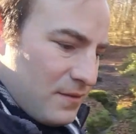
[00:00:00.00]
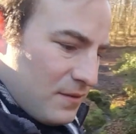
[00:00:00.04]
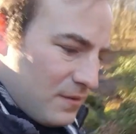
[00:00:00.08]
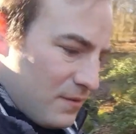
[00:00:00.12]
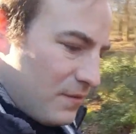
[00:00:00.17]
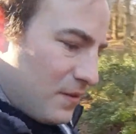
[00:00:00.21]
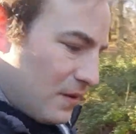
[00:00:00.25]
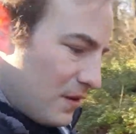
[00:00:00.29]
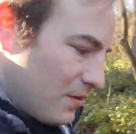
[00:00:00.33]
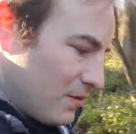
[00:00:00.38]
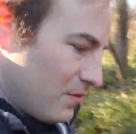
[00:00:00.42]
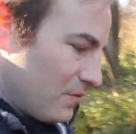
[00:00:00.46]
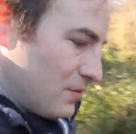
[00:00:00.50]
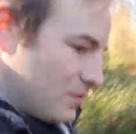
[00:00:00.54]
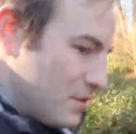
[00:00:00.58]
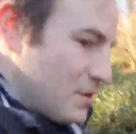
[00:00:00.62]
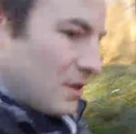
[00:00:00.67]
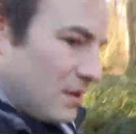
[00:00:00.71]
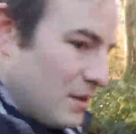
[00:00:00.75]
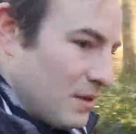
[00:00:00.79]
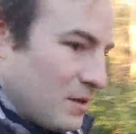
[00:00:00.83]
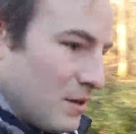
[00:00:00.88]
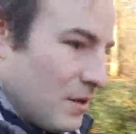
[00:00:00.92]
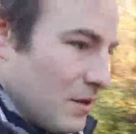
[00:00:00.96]
flows,
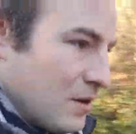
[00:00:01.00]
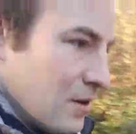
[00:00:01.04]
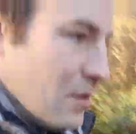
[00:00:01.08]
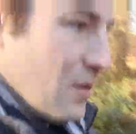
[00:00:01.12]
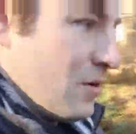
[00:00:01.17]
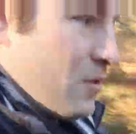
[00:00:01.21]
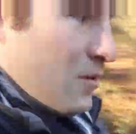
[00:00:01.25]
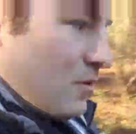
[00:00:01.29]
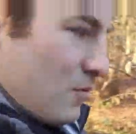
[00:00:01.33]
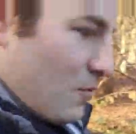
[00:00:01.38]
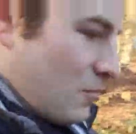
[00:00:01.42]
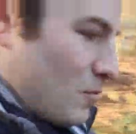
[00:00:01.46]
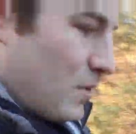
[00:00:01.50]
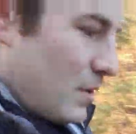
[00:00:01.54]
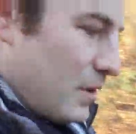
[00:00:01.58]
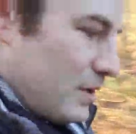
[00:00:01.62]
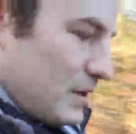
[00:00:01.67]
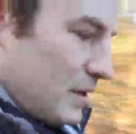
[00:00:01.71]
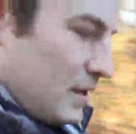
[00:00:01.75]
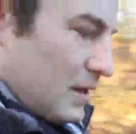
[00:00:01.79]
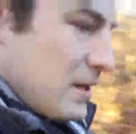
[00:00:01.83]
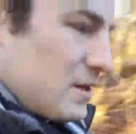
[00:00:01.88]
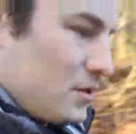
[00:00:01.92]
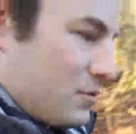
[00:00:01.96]

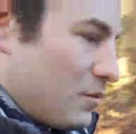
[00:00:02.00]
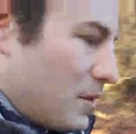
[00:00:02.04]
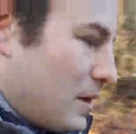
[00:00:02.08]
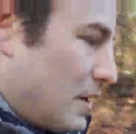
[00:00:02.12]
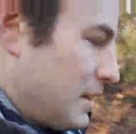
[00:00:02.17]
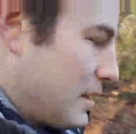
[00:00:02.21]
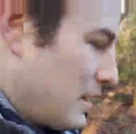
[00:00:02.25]
winding its way